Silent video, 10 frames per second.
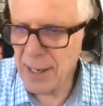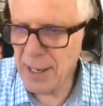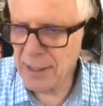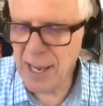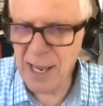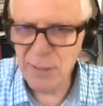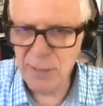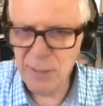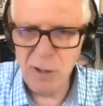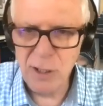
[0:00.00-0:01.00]
has
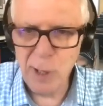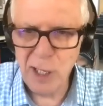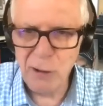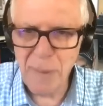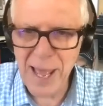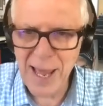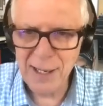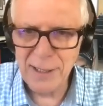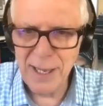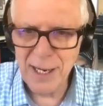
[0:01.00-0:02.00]
been used pretty
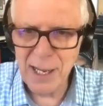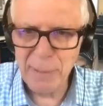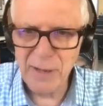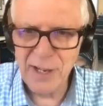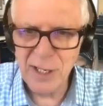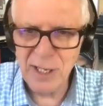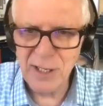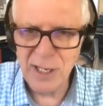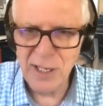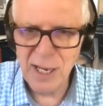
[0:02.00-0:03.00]
dramatically in a couple of
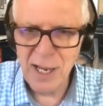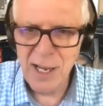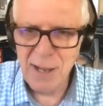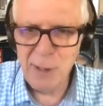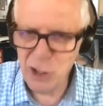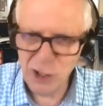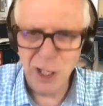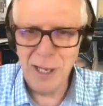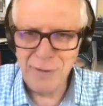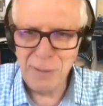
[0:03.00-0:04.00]
instances, but you
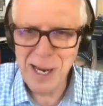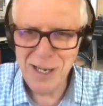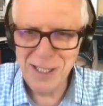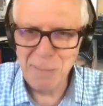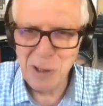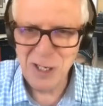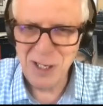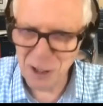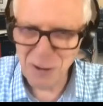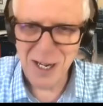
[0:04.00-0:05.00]
still have to pass the person
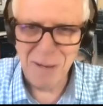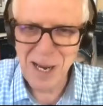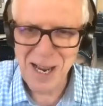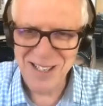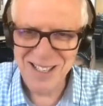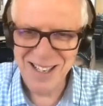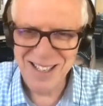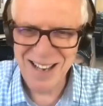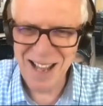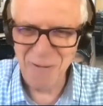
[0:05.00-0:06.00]
you're trying to pass.
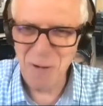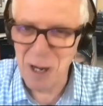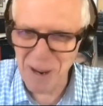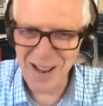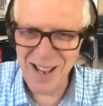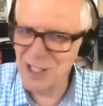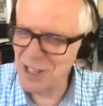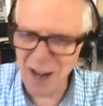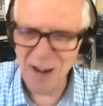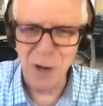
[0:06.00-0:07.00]
It's not it's
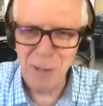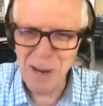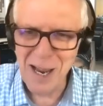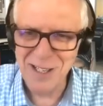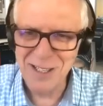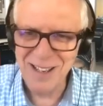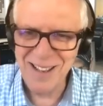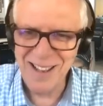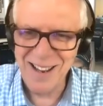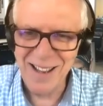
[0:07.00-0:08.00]
not a free pass,
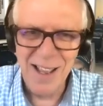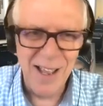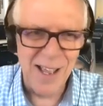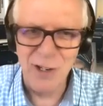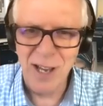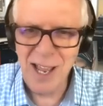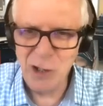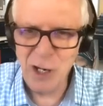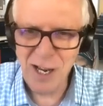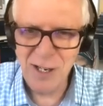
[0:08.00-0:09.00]

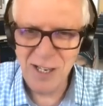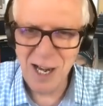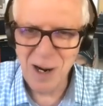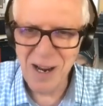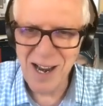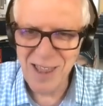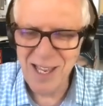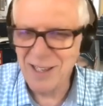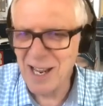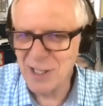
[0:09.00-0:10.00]
as you know. And I
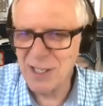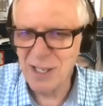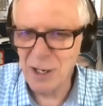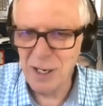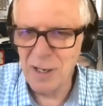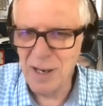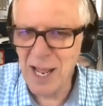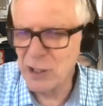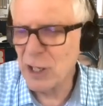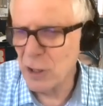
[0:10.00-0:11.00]
think that's the
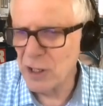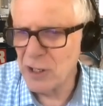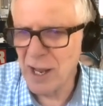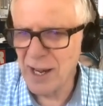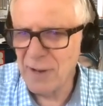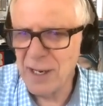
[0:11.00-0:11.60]
good side of it.